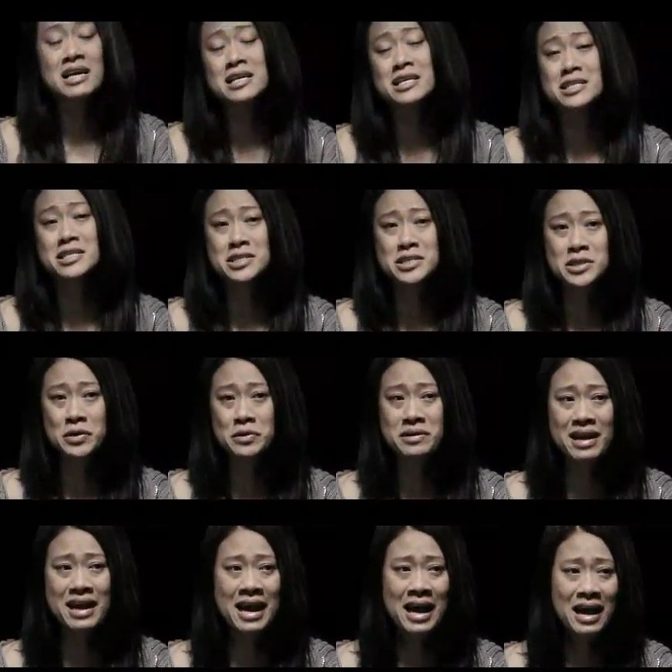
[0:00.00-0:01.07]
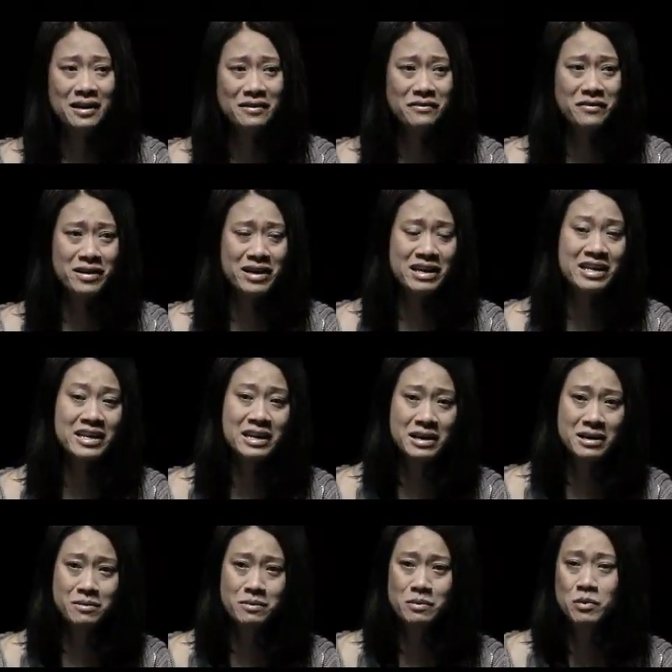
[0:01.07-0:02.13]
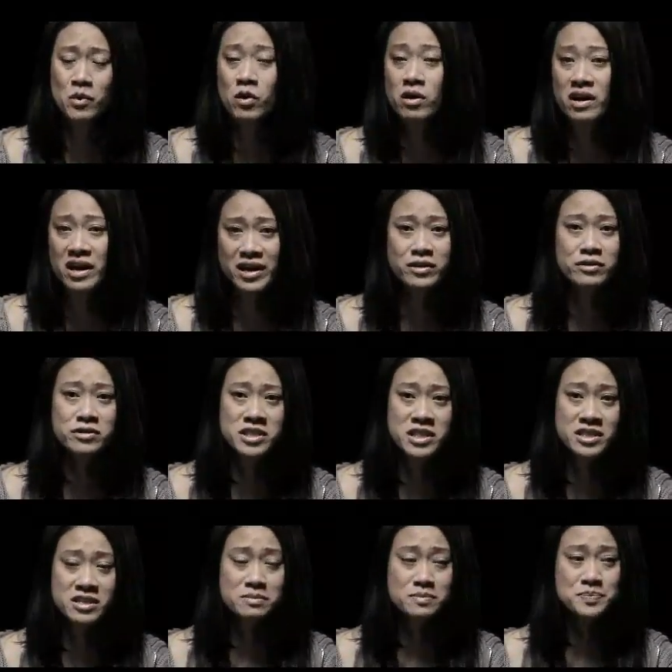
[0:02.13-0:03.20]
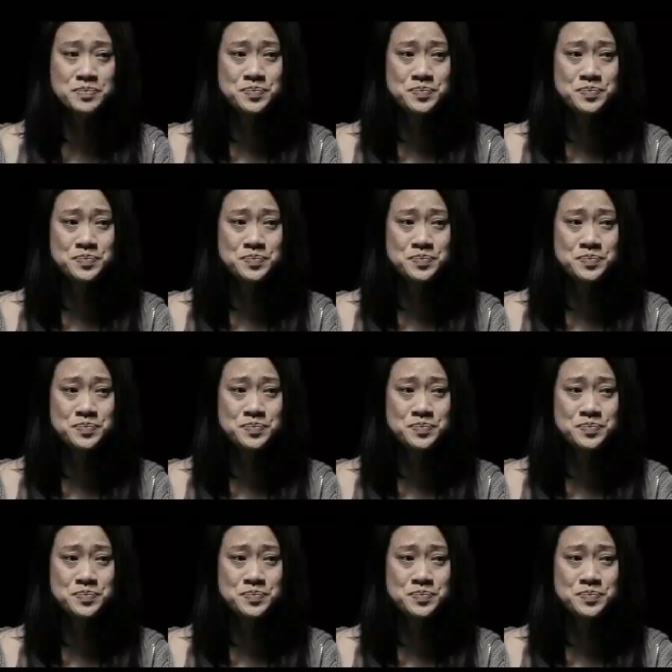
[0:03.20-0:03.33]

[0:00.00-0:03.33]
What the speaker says: just don't have any more energy.